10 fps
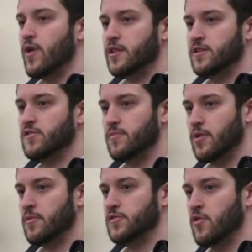directly into the
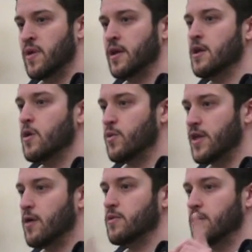public domain
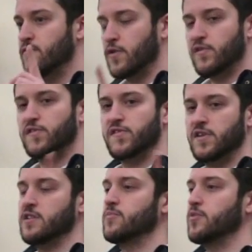without first
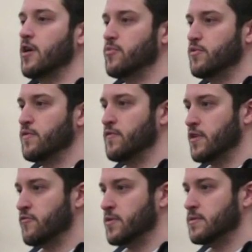seeking the prior approval of the
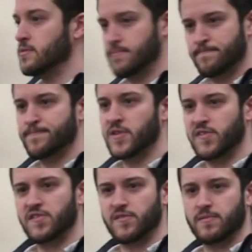government.
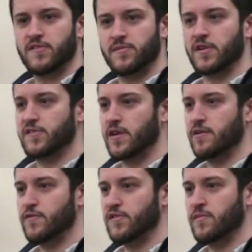This is, seems like
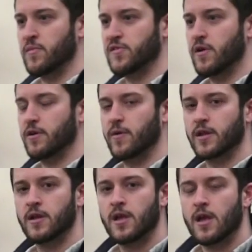standard First Amendment talk, right?
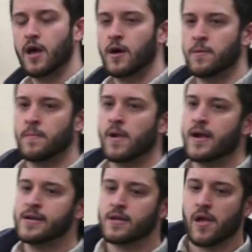Um,
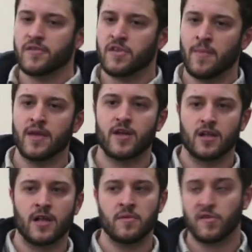to make
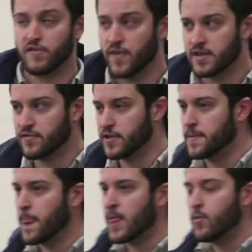that claim the most
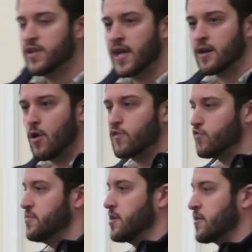effectively, we can't
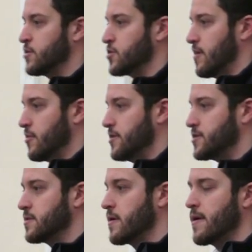also be a commercial
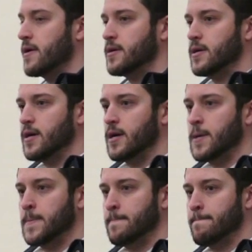operation.
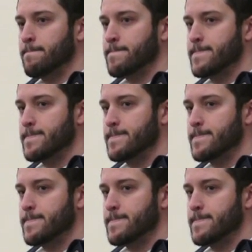Um,